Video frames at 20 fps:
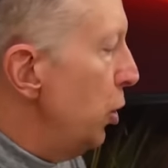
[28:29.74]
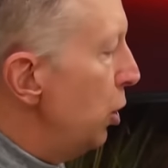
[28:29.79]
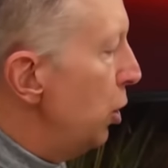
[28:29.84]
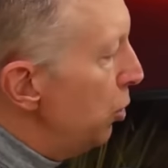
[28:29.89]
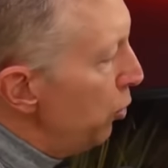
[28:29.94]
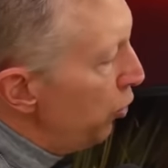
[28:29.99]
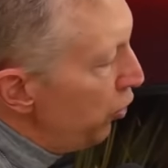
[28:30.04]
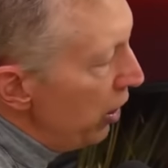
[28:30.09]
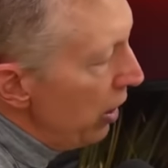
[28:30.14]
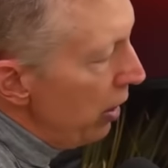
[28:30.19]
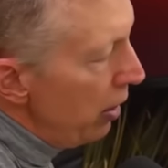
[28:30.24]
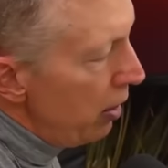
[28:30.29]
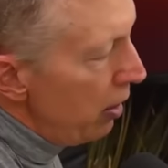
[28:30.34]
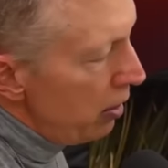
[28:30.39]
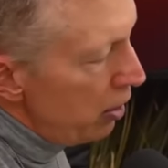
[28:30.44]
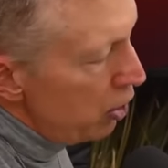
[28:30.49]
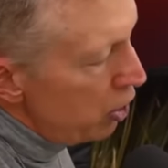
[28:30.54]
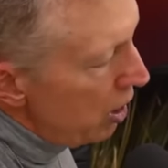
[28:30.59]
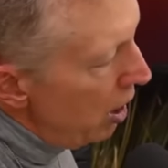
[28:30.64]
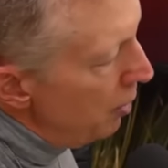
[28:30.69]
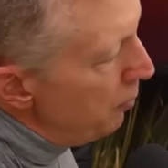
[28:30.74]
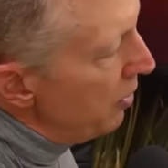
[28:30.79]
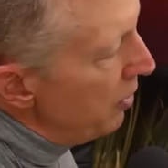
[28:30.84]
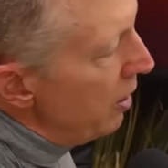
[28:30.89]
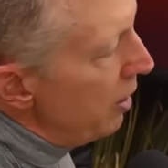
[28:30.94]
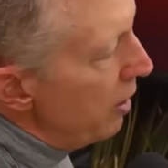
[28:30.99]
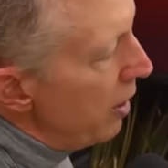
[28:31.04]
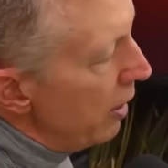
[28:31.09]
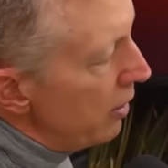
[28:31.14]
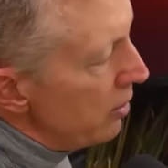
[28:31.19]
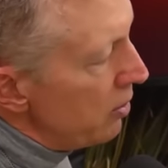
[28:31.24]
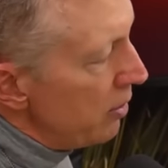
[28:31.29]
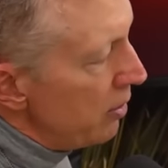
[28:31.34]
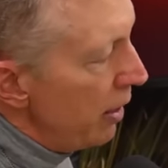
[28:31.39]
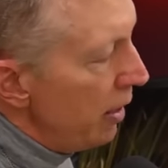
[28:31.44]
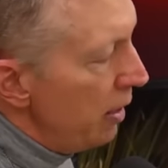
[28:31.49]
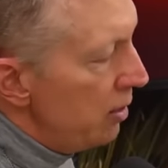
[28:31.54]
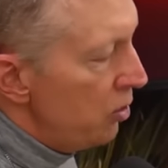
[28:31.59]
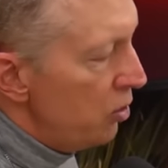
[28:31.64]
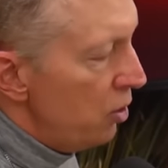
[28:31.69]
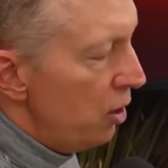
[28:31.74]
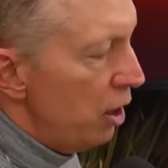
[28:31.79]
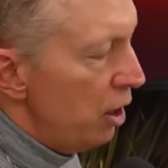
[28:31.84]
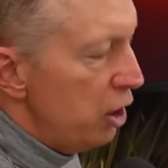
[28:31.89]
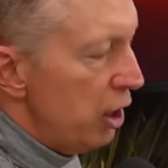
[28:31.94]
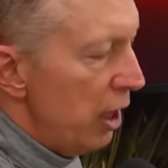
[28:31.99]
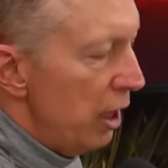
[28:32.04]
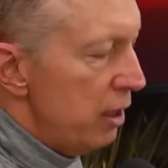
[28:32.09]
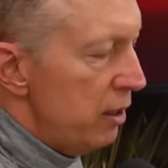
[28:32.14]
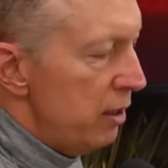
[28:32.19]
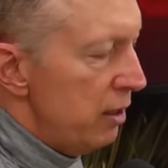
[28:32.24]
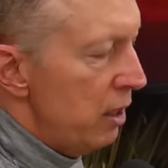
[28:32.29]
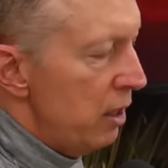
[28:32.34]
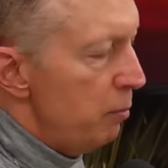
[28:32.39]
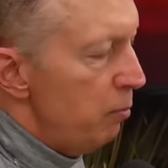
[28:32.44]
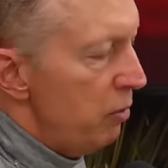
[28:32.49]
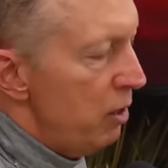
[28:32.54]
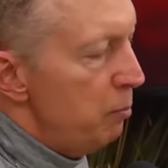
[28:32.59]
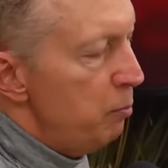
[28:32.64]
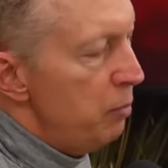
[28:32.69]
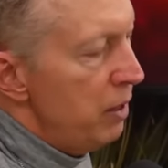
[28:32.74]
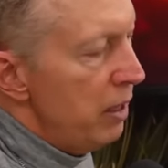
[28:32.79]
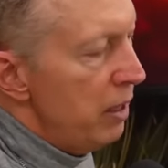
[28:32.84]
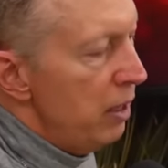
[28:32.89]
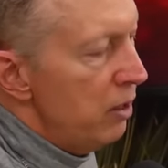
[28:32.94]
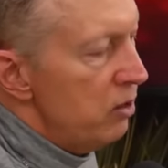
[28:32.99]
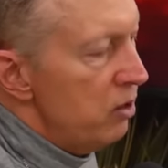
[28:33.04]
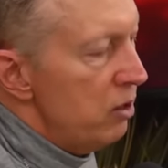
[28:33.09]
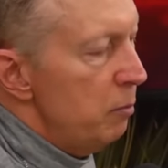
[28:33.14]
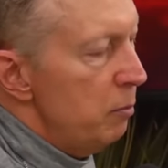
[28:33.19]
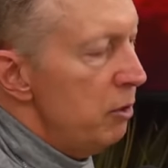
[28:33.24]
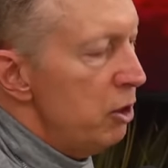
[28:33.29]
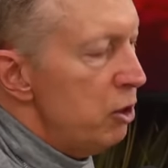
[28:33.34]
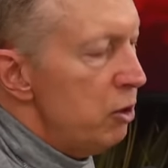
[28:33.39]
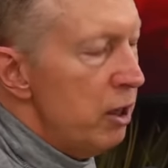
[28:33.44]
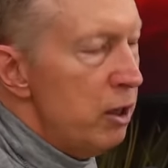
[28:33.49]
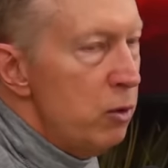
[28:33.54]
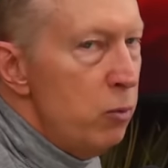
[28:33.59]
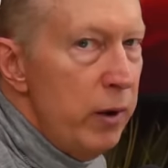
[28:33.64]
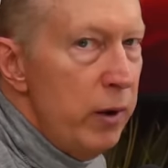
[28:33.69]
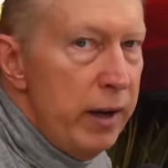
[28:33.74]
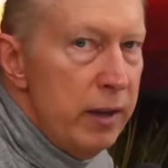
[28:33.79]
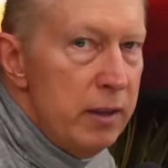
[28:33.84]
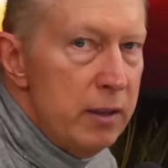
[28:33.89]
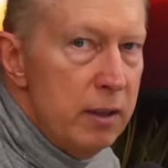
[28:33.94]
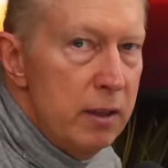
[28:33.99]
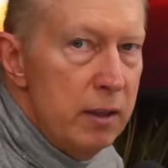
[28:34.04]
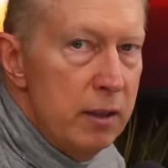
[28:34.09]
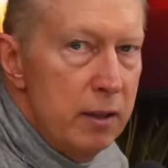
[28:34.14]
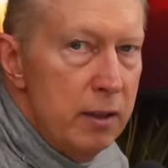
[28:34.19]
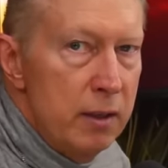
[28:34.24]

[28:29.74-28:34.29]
you think the shape of the United States is going to change simply because the Madrid wind?